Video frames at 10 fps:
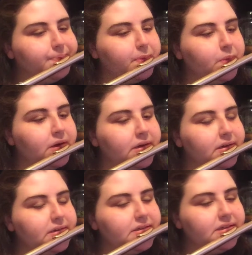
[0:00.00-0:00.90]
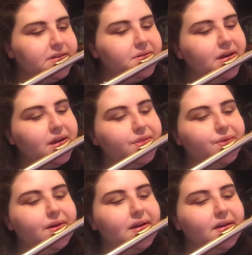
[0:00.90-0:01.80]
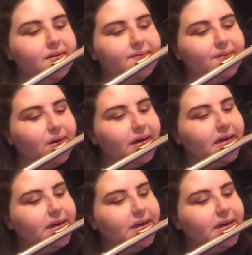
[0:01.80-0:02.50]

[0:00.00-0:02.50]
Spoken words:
1 2 3 4.